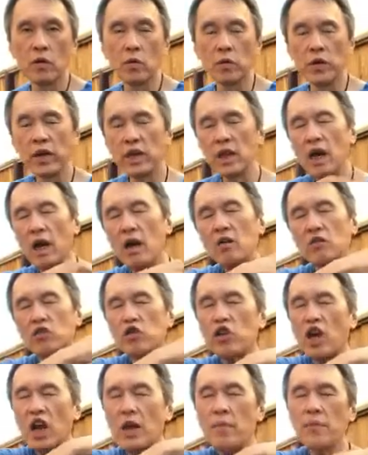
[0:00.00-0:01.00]
without
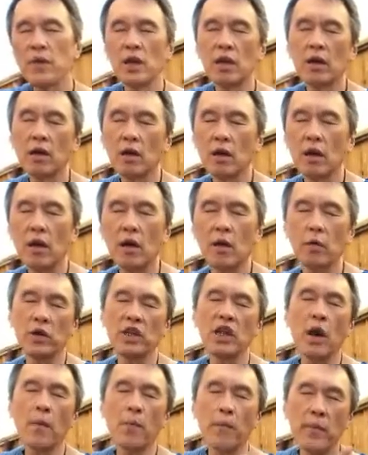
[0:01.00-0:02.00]
jamming or
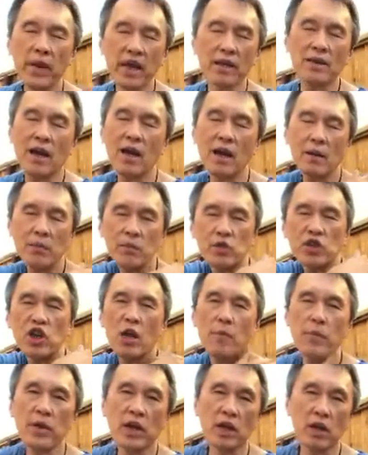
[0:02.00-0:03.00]
without big time
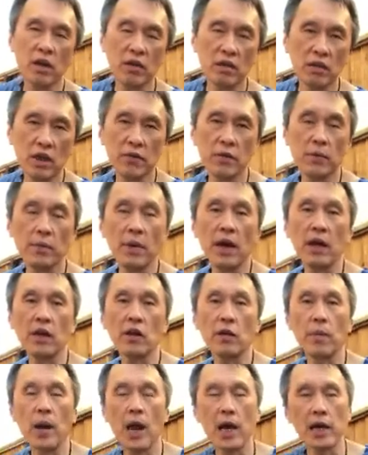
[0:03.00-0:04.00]
jamming on different part
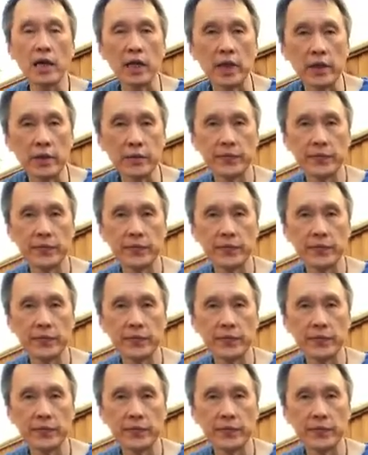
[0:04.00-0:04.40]
of your body.